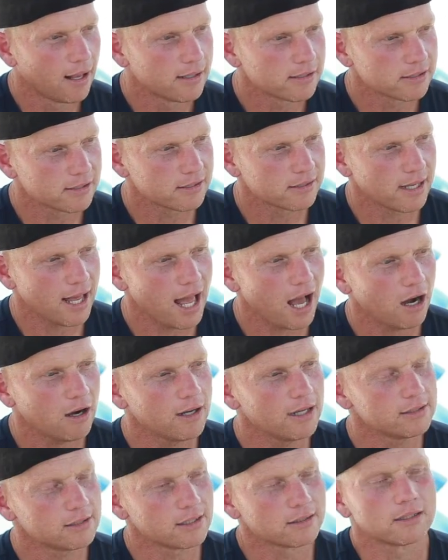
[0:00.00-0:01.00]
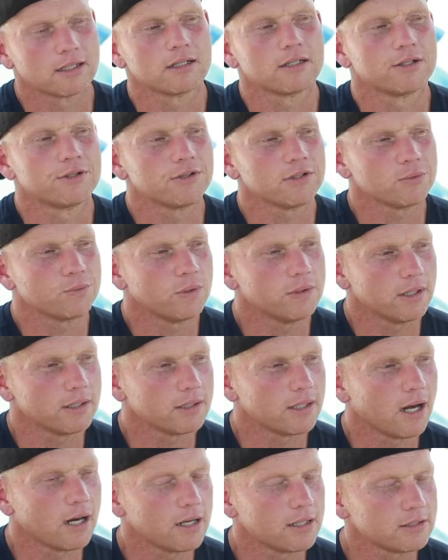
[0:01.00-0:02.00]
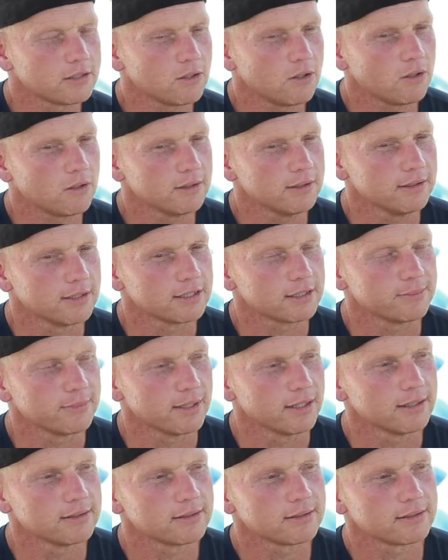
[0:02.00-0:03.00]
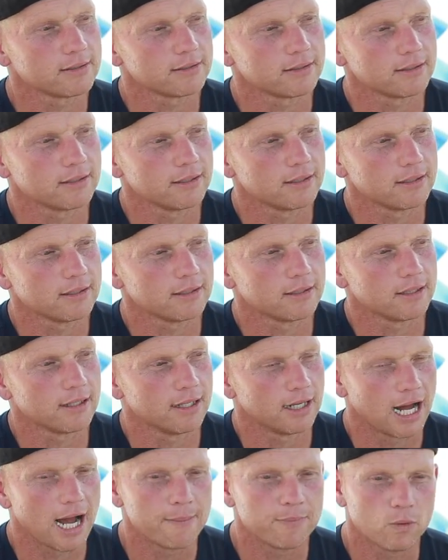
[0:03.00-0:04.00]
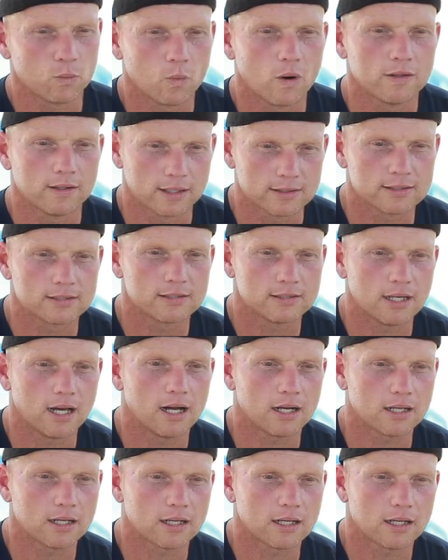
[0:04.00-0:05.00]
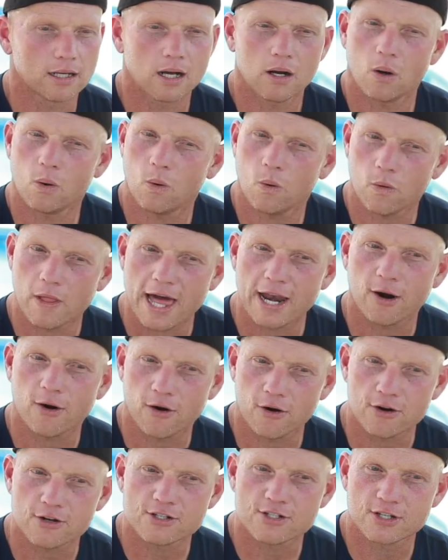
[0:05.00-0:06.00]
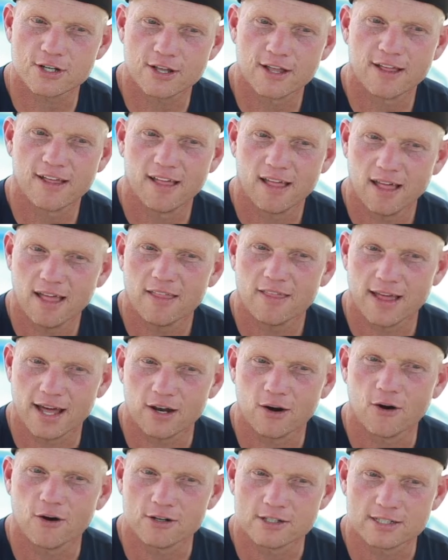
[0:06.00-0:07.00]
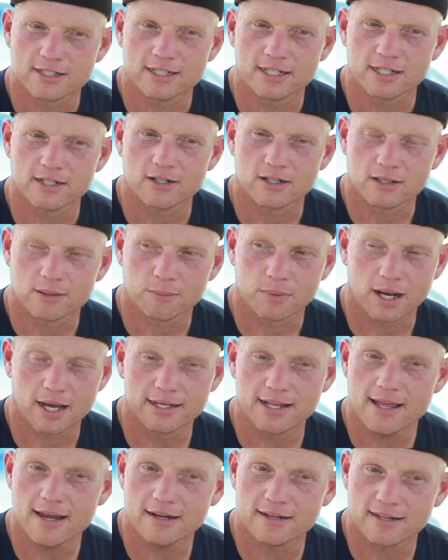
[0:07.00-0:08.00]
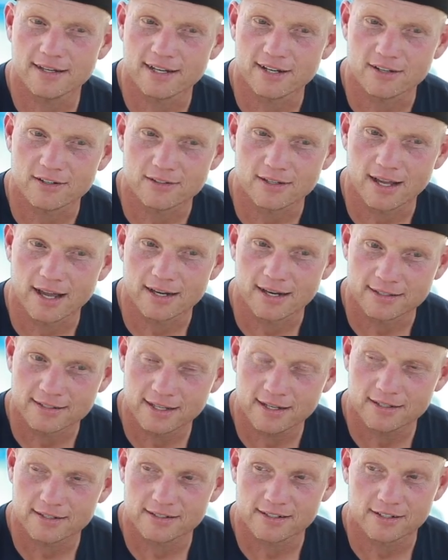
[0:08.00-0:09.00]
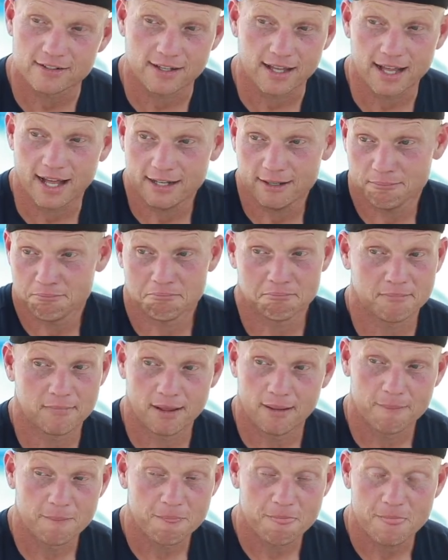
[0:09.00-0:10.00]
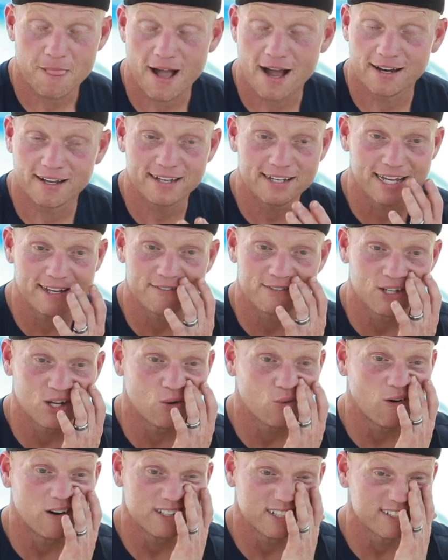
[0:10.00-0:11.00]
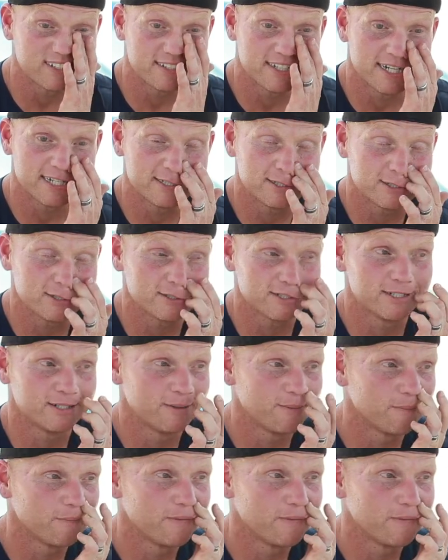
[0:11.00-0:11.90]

She said, "How is it that you're the one that got us all in this mess, and I'm the one that's stuck?" Oh, that hurt. That hurt to hear. But I needed to hear that, and I needed to hear that. I didn't even know what to say to her.